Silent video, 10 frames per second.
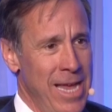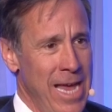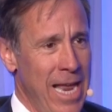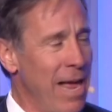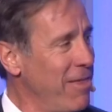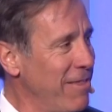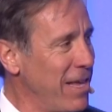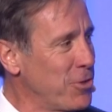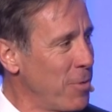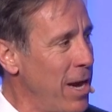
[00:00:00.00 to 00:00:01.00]
I think
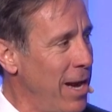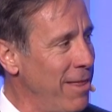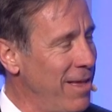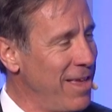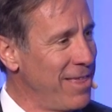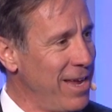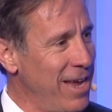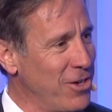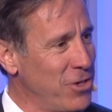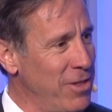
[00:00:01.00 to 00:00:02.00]
that's right. I think
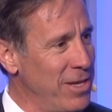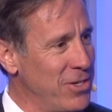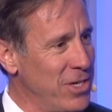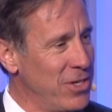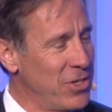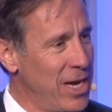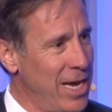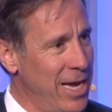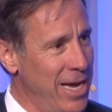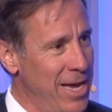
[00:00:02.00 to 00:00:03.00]
actually this is
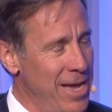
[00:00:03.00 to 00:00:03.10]
a